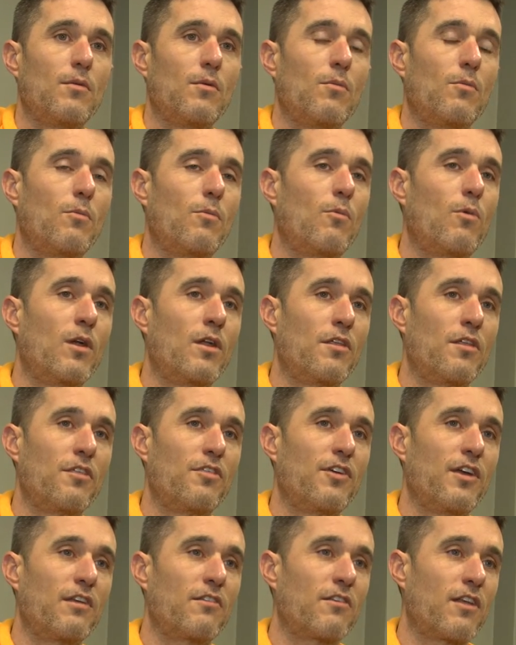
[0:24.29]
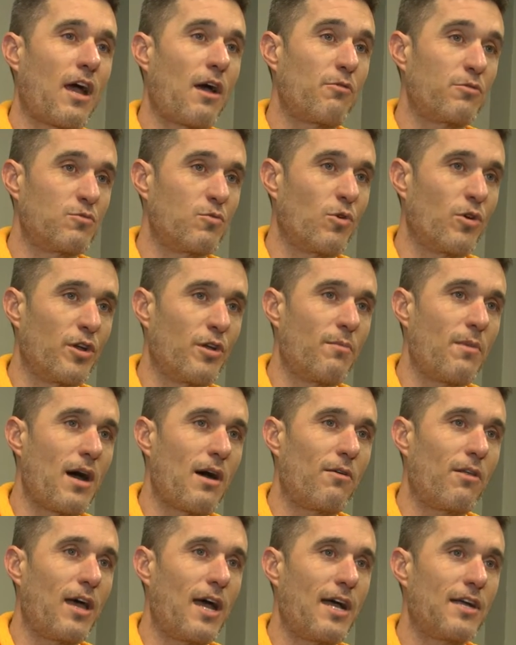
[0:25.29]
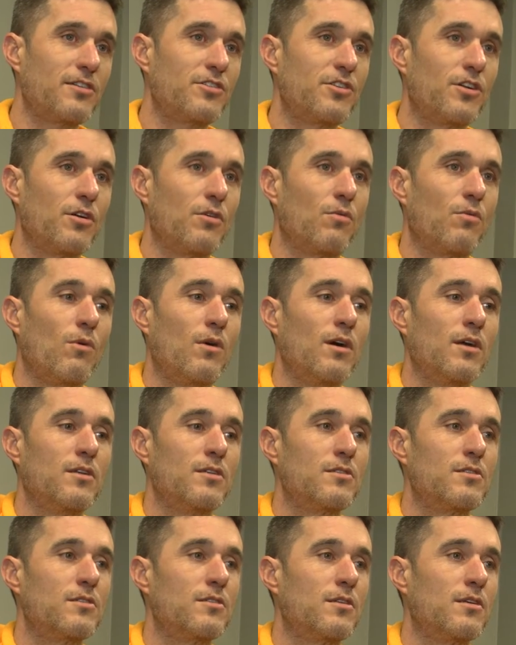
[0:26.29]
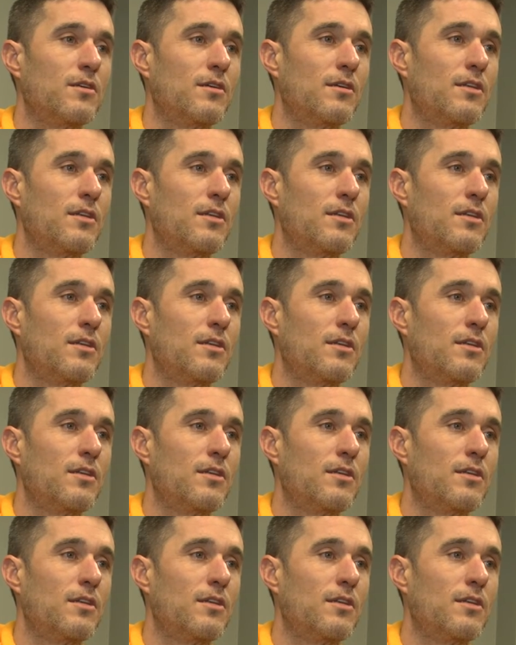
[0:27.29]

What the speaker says: One of the things that I was worried about last year was